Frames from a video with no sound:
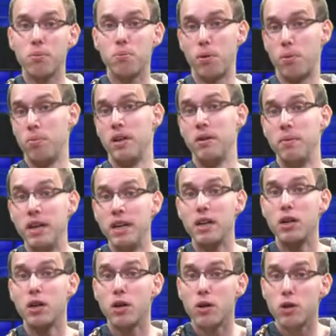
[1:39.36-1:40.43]
probably be
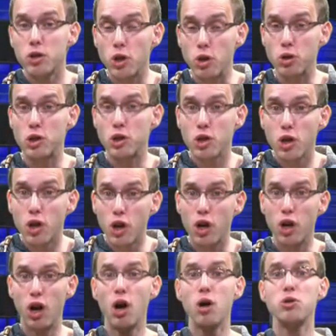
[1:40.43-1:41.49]
chosen
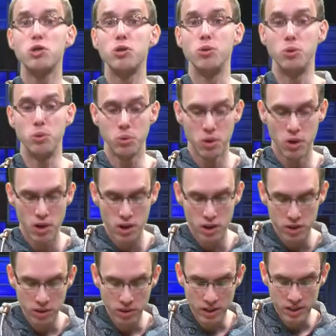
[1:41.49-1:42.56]
close to 2.
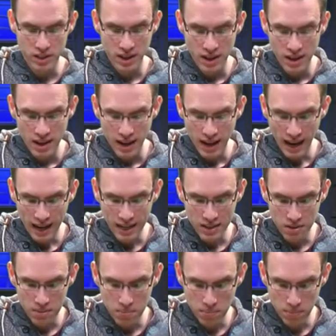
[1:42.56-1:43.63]
So this
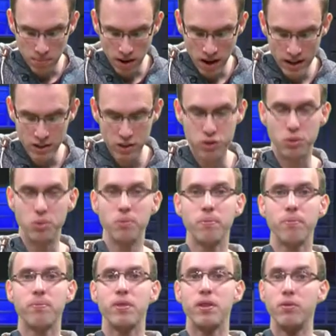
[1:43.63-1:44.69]
x minus 2,
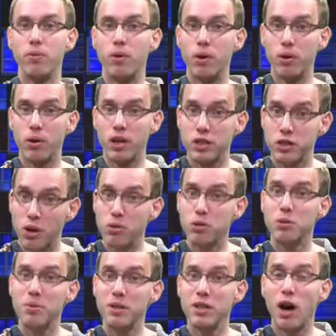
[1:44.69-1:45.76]
well, is going
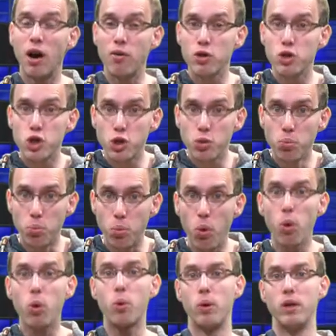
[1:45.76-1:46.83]
to be our
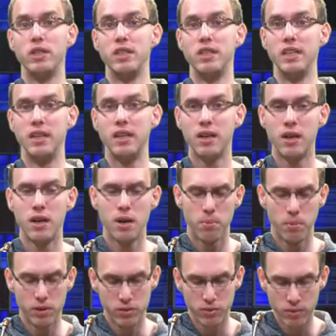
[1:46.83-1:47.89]
small quantity.
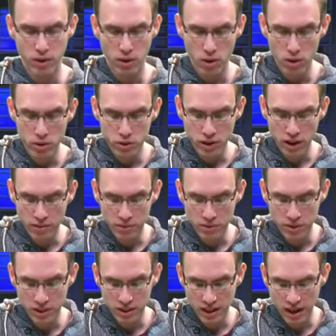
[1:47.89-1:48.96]
But we also have to
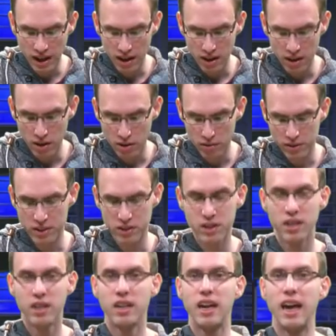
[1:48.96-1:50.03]
take care of this
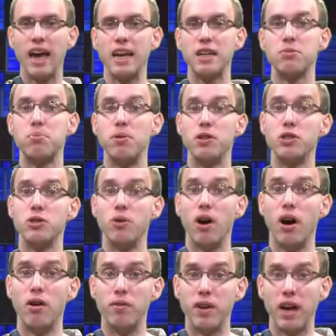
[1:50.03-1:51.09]
x plus 2
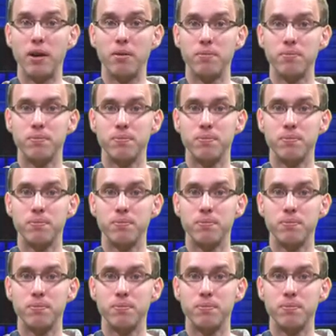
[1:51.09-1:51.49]
over there.